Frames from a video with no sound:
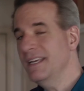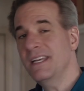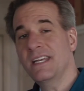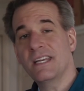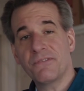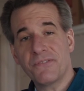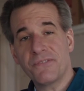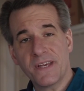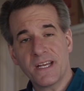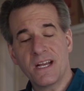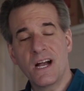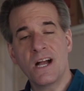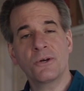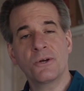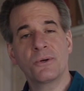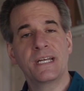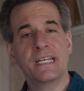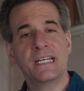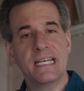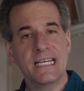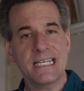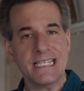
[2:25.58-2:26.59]
If the
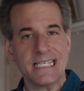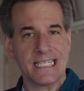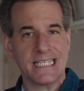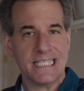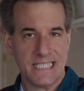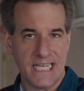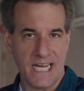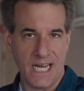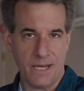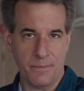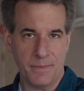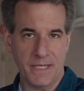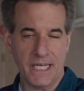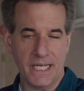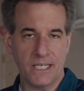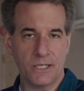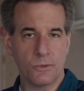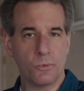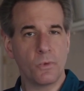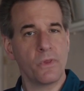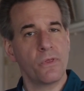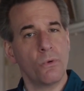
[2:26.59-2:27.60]
concrete is
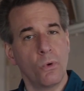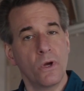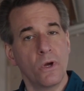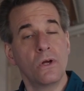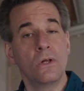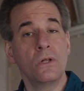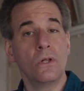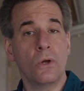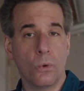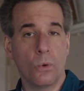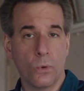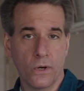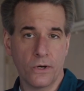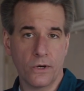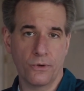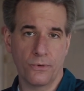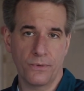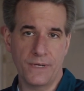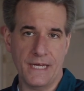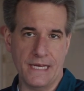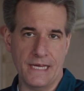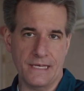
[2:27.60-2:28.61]
contaminated with oil or
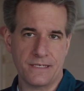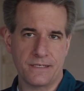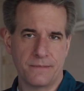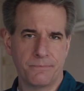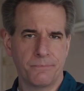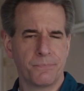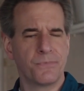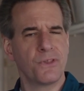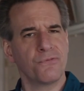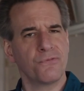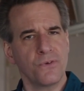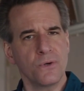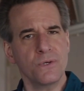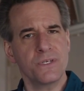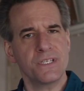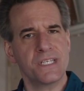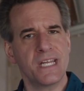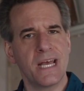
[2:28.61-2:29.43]
grease, the first